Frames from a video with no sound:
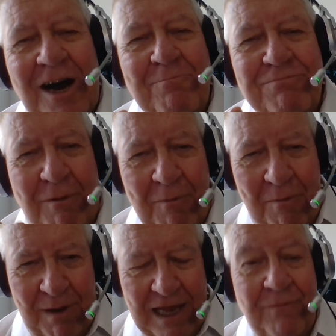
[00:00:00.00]
are
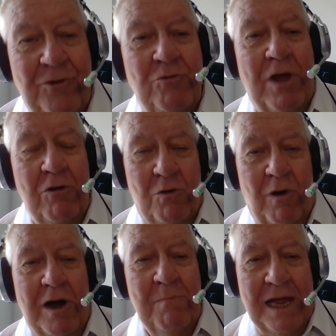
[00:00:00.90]
probably, if you don't
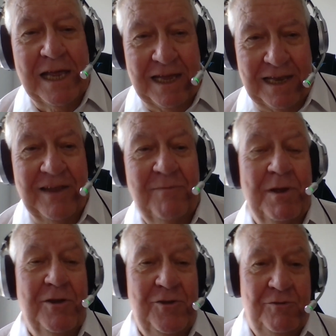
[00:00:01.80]
quite make it, it's
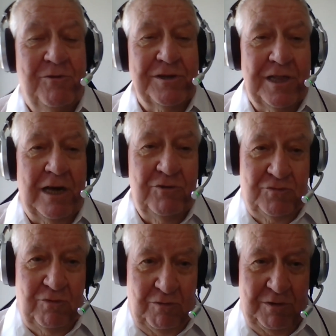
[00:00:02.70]
because you've got those
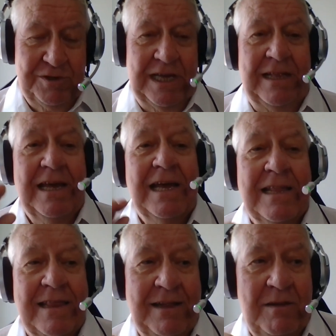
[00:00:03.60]
wrong, because they
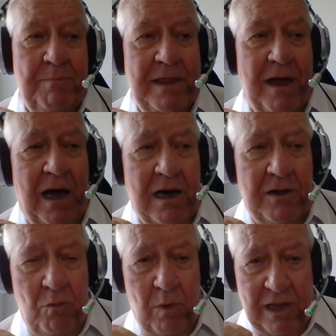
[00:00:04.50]
tend to be the
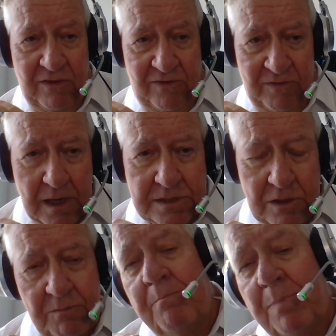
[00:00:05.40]
harder ones.
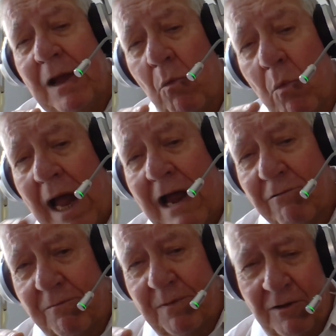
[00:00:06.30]
So be aware
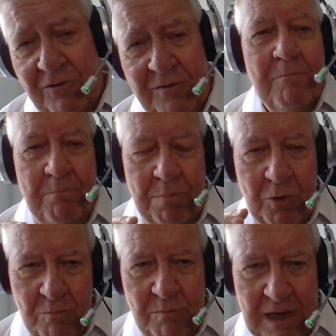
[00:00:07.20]
of those.
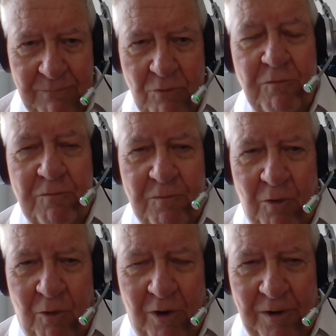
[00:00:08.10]
Bloom level
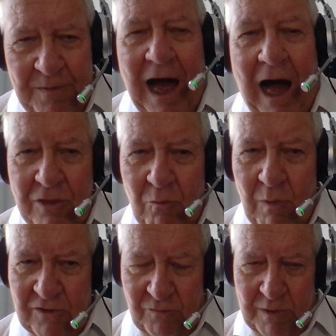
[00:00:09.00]
4 are the
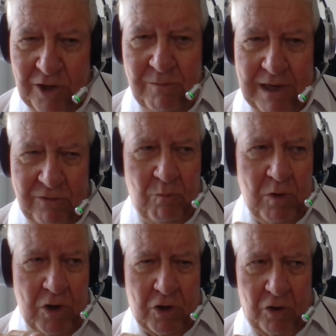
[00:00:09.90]
ones where you need to
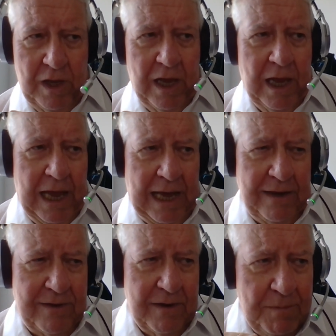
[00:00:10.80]
work on.
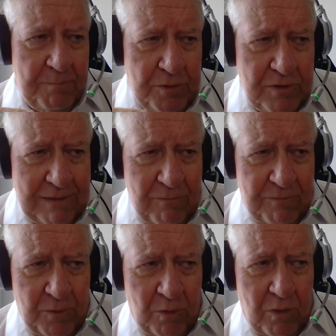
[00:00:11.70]
And Bloom level
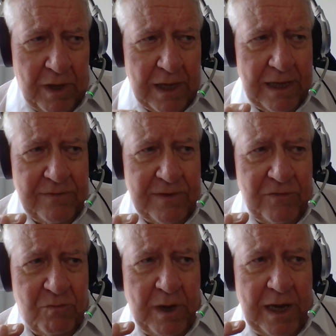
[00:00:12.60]
4
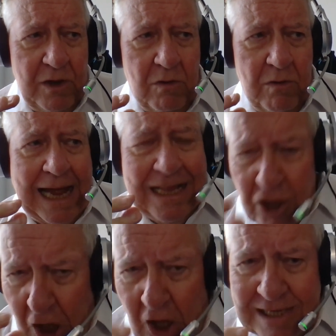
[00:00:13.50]
is where you're
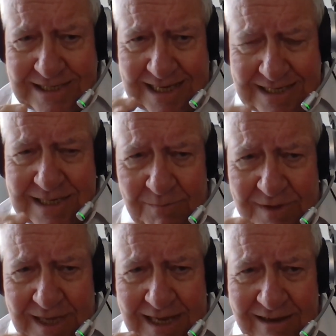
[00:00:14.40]
analyzing
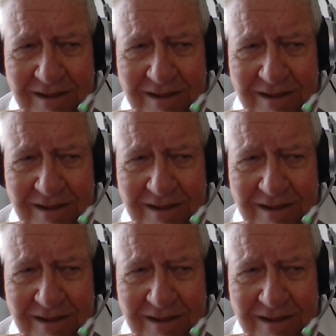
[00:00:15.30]
something